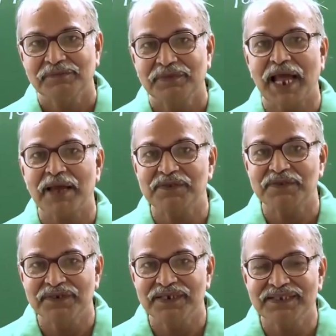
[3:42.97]
Perhaps
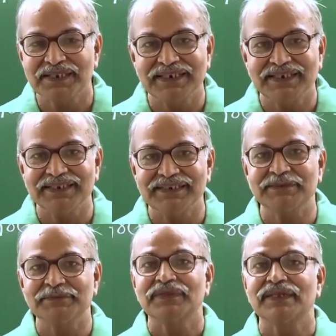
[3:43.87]
the first thing is
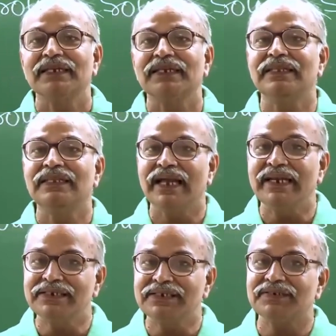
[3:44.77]

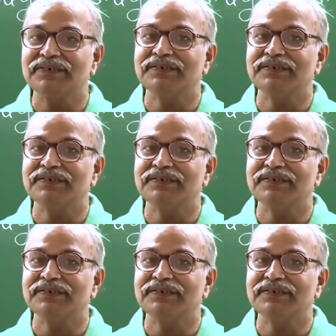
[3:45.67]
light